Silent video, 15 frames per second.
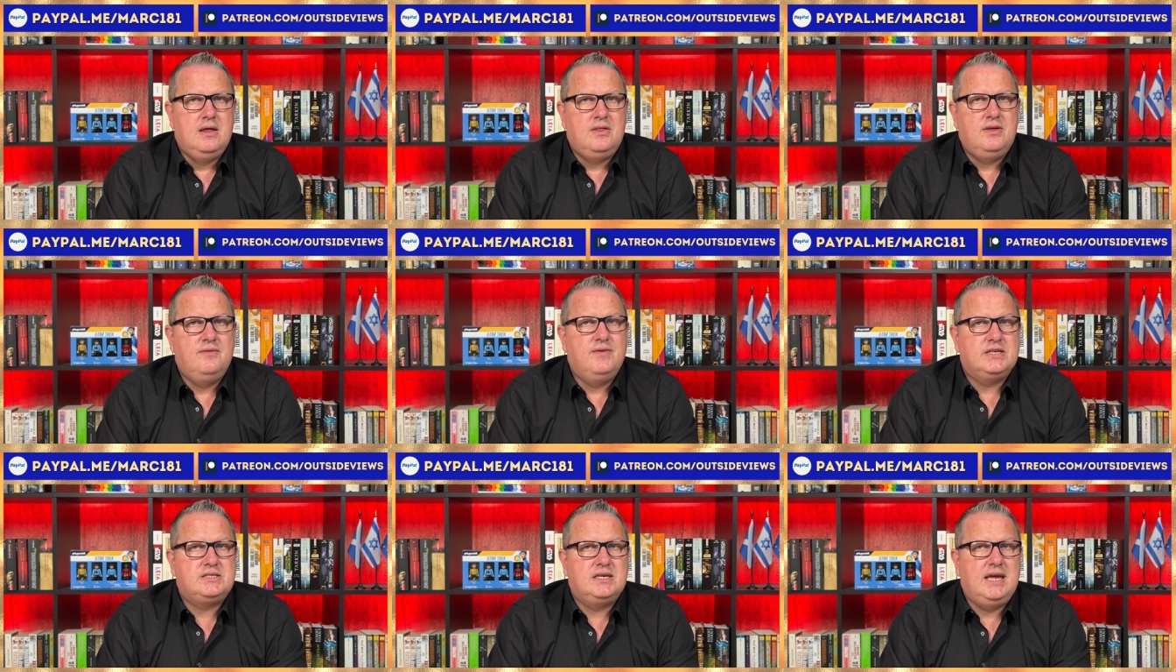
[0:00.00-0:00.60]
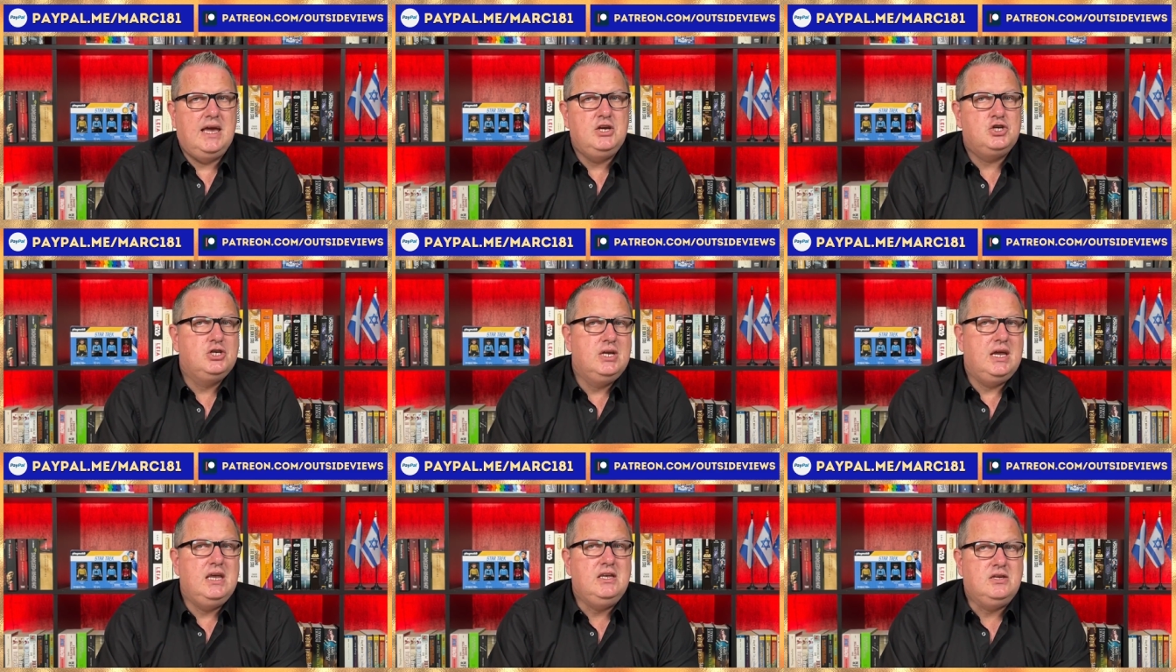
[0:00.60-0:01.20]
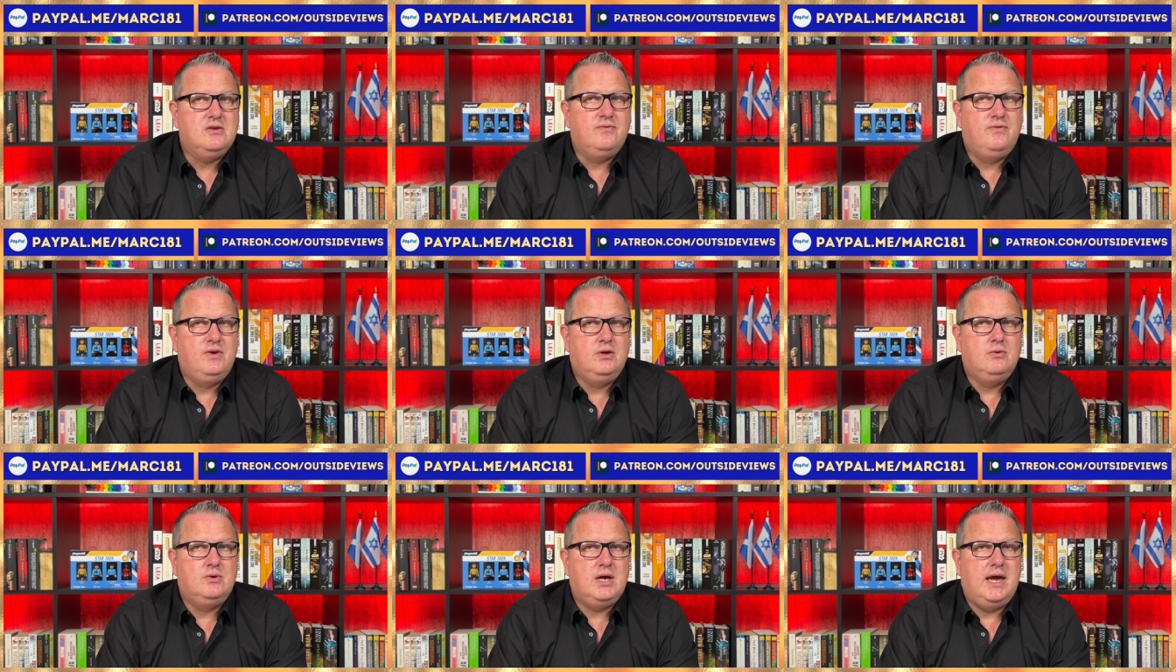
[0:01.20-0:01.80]
The investigation
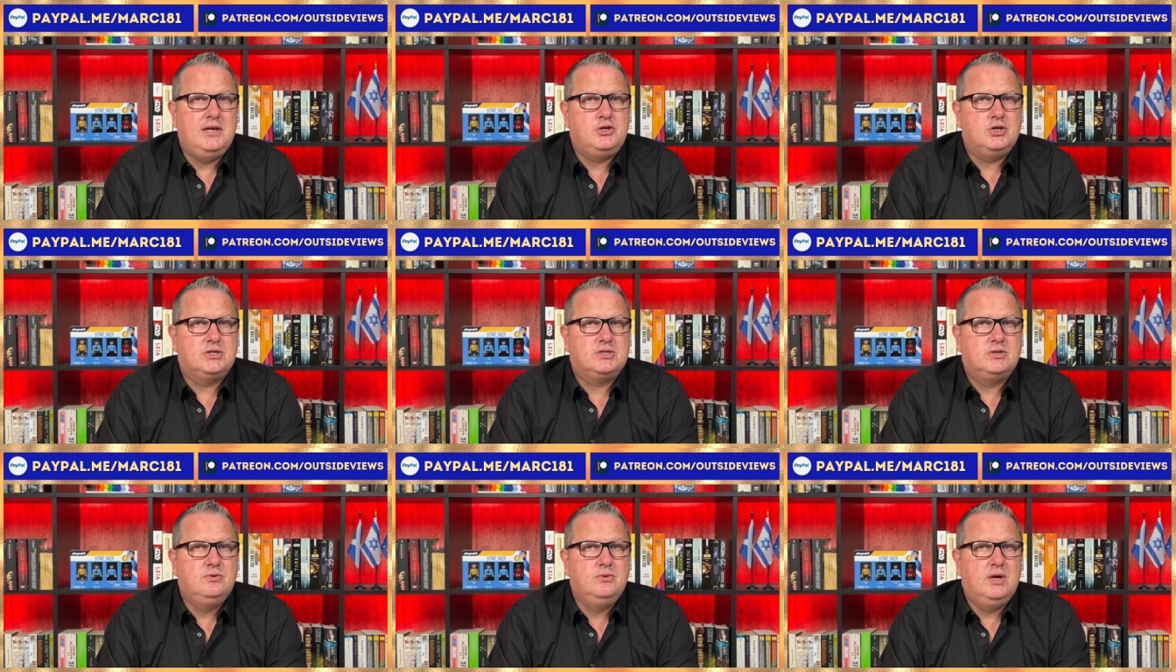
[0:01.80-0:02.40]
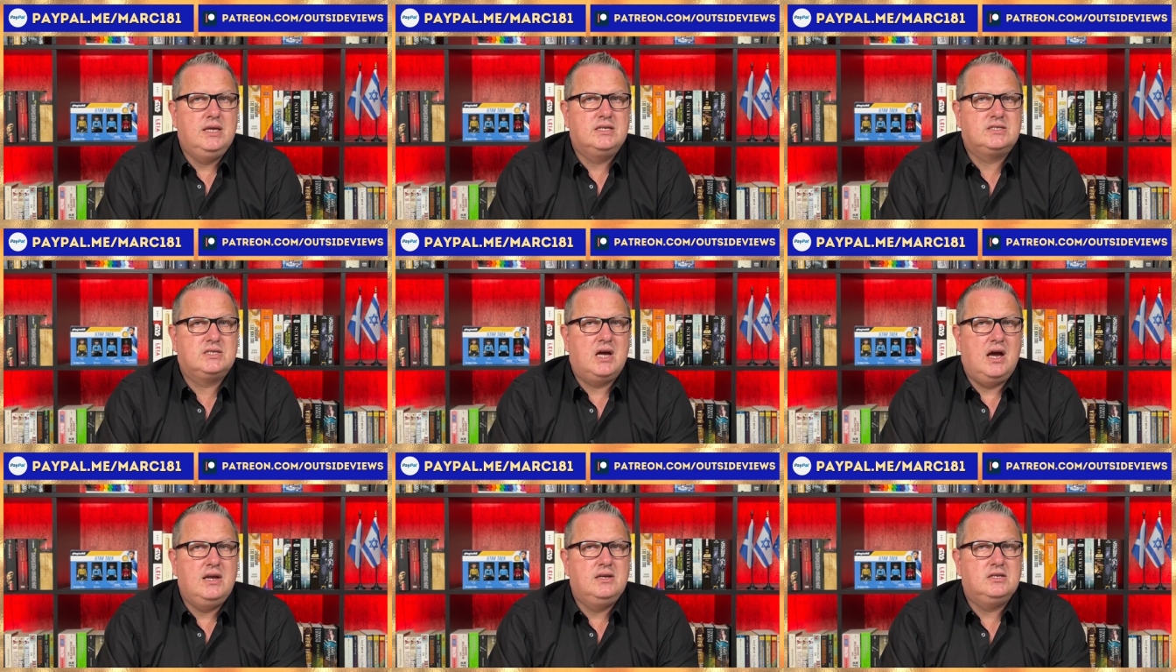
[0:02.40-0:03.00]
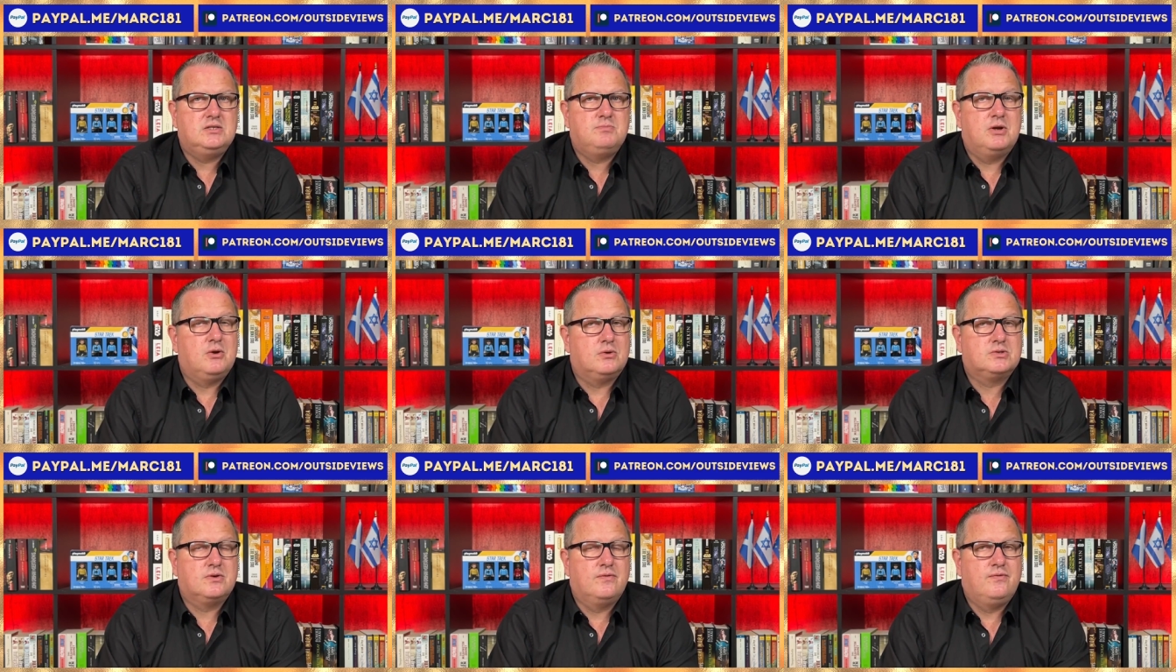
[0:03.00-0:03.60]
interviewed HS2 insiders, but
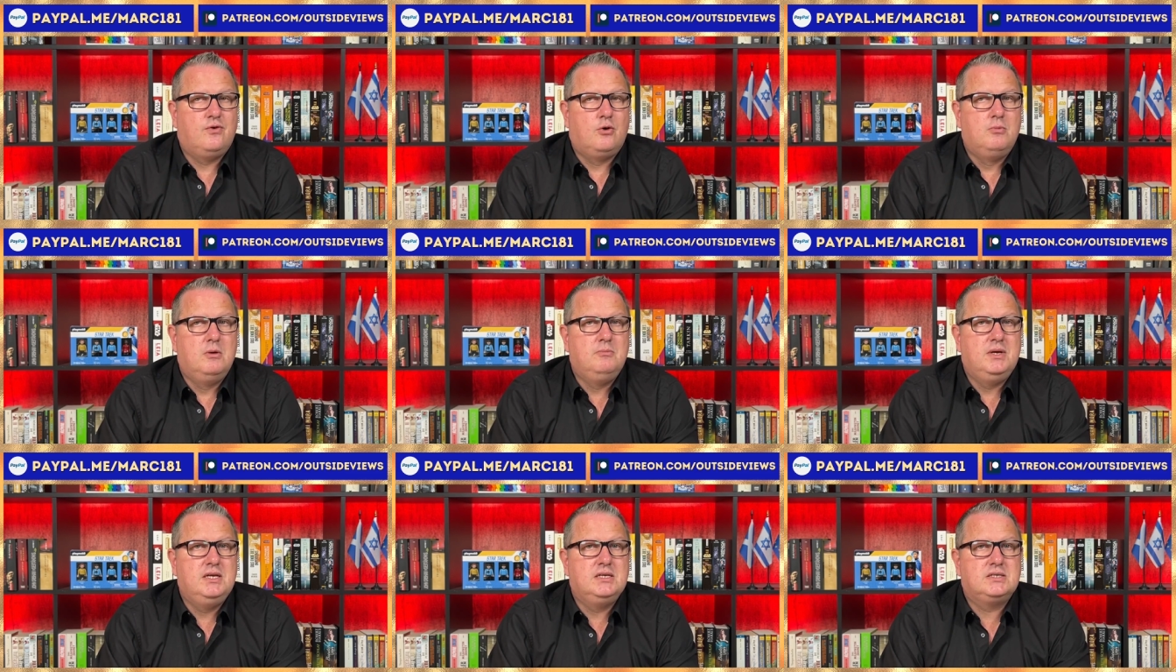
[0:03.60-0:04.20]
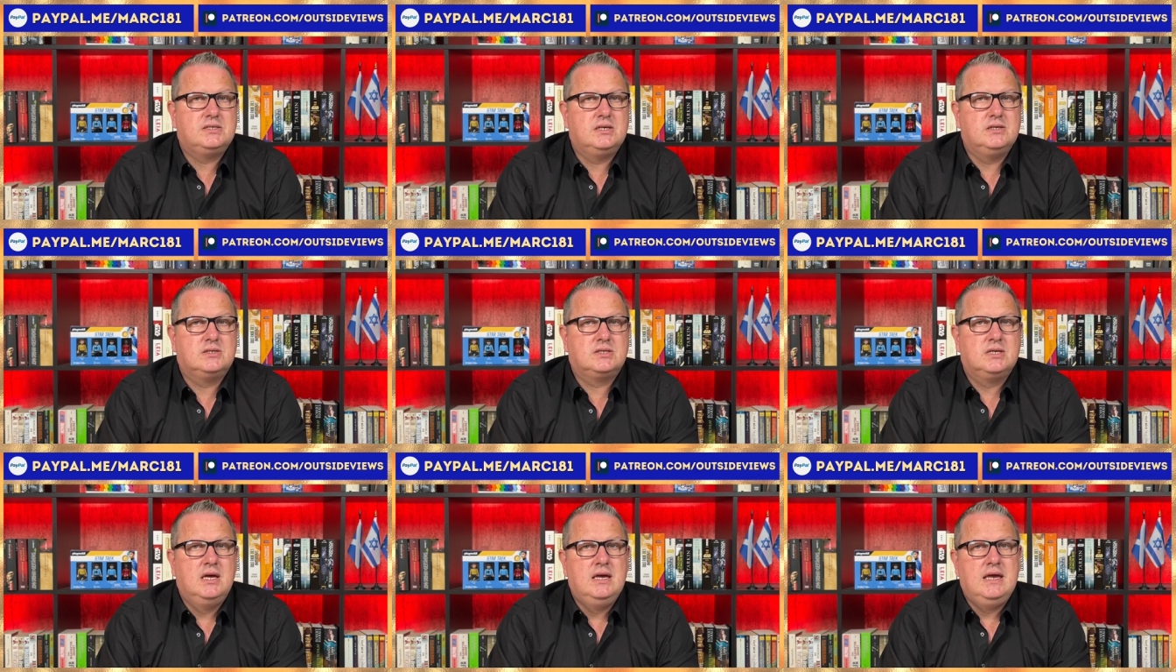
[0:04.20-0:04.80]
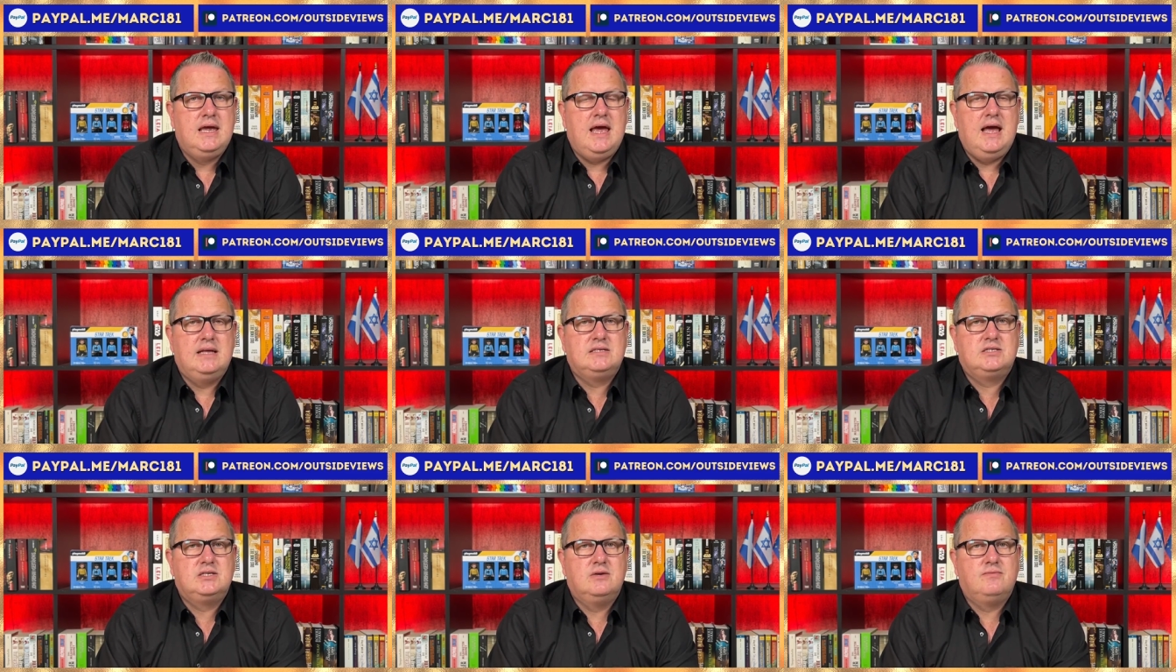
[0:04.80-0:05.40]
also former ministers
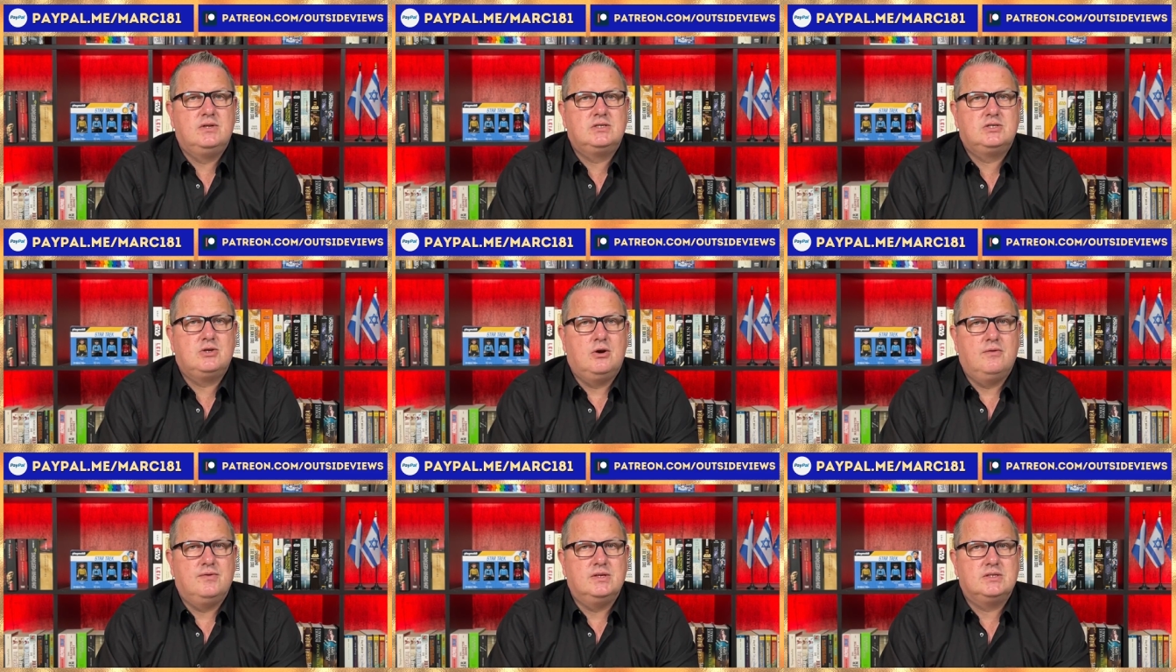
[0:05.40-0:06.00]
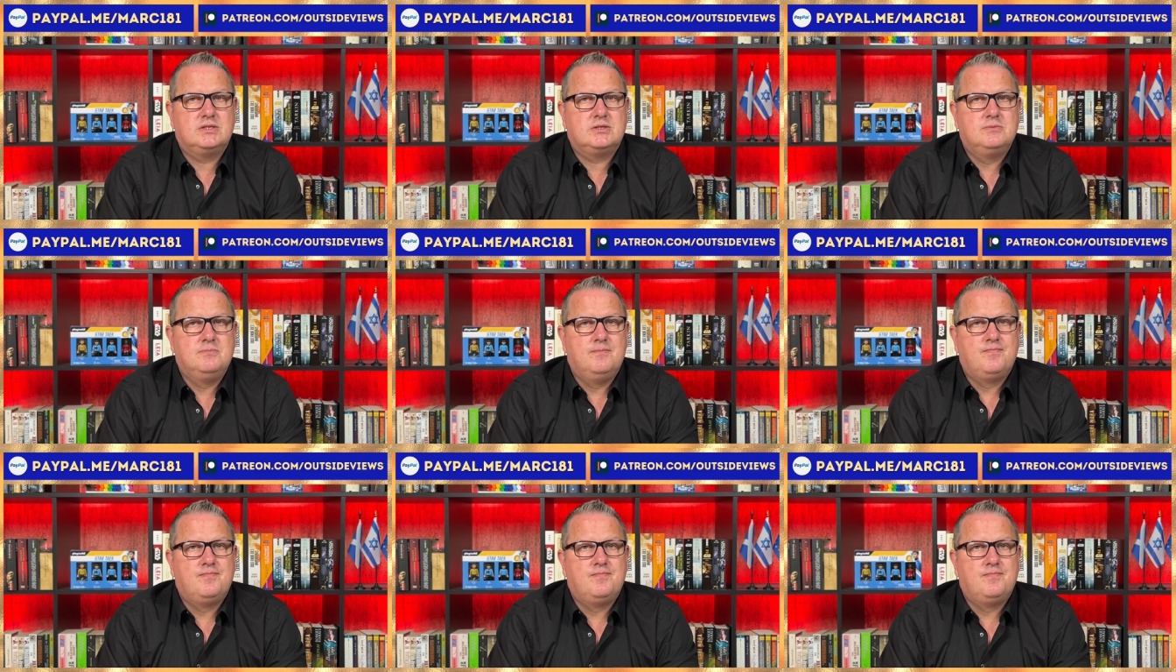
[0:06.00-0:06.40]
and civil servants.